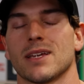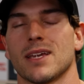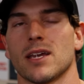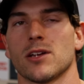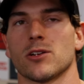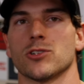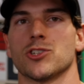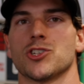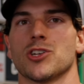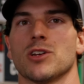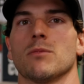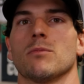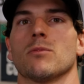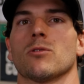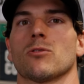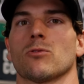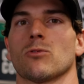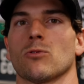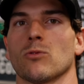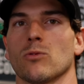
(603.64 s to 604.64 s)
get your gym
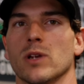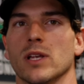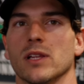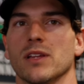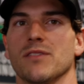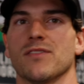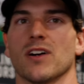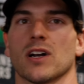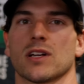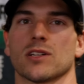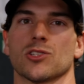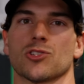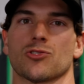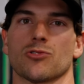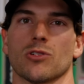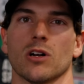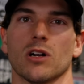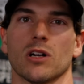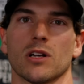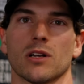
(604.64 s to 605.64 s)
really fucking
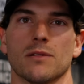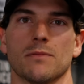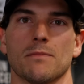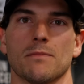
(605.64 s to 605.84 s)
strong.